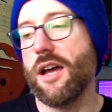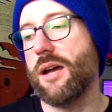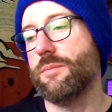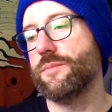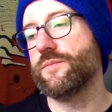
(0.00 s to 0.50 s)

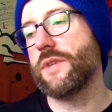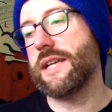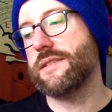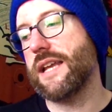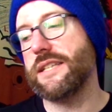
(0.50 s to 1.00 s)

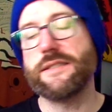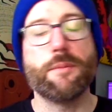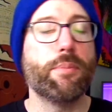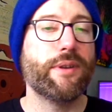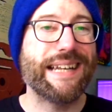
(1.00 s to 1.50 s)
as Ellie's
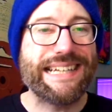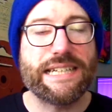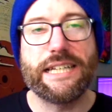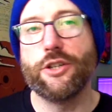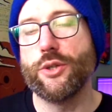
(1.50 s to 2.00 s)

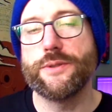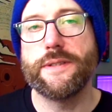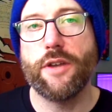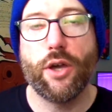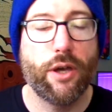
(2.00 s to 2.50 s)
completely
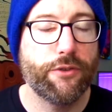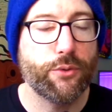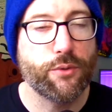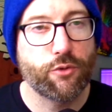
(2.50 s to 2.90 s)
losing her sort